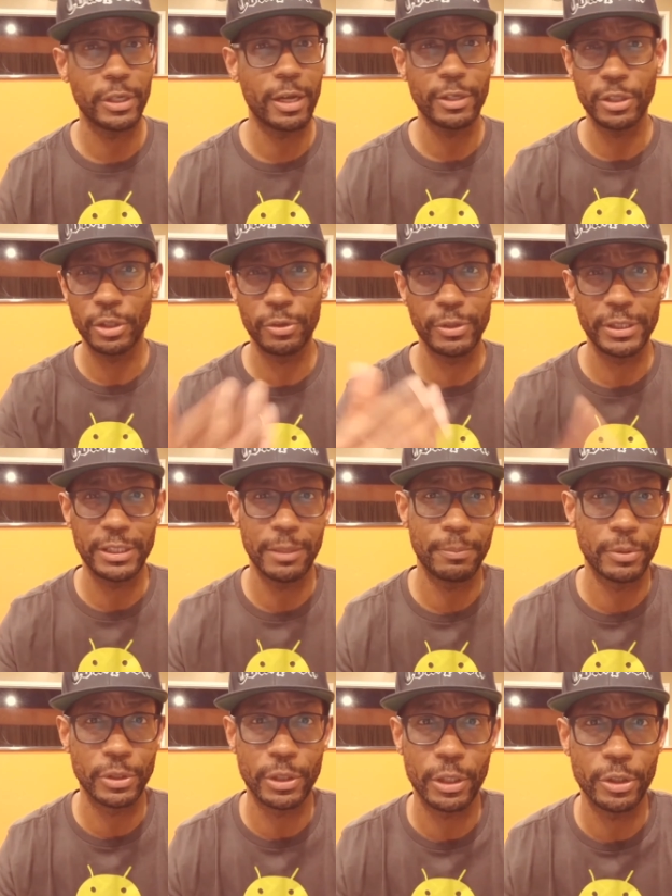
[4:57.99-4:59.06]
You can also do a
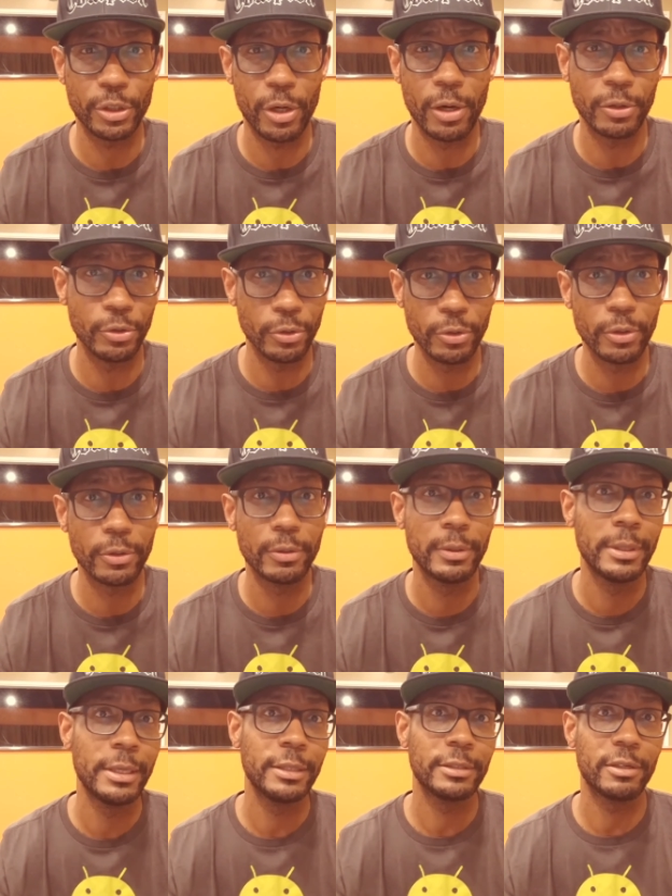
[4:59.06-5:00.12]
simple search on
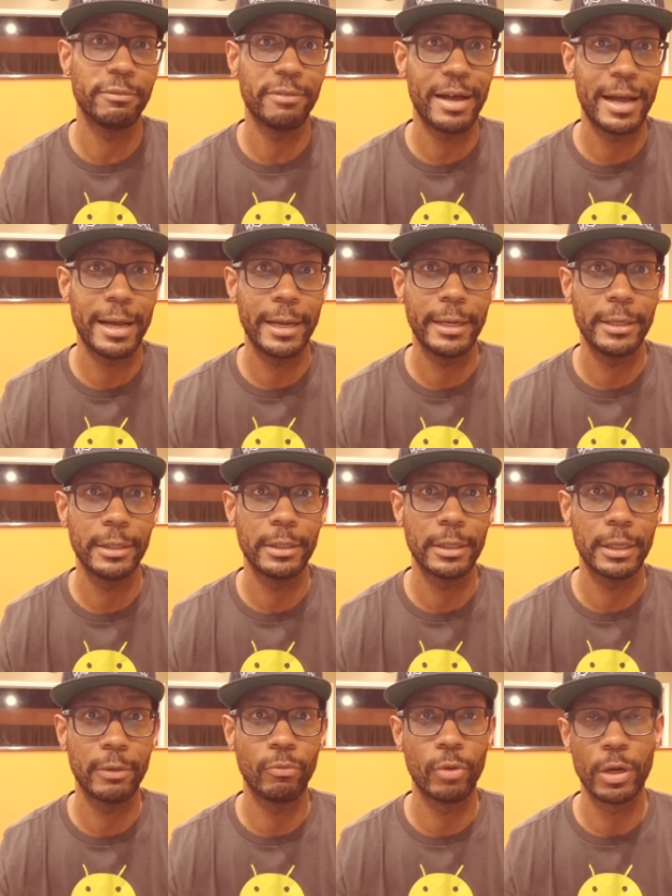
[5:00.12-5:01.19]
Google to
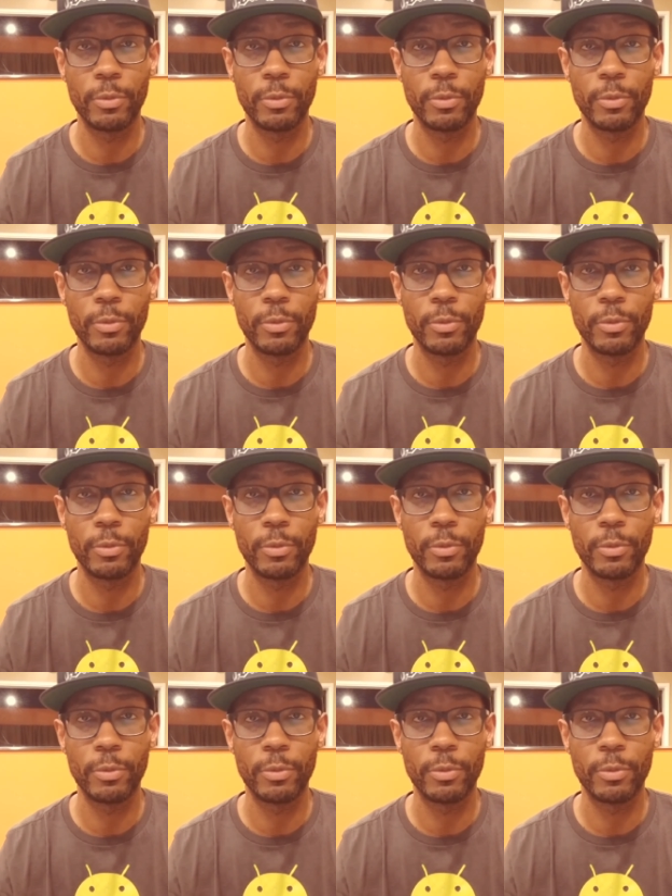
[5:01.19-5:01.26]
find uh,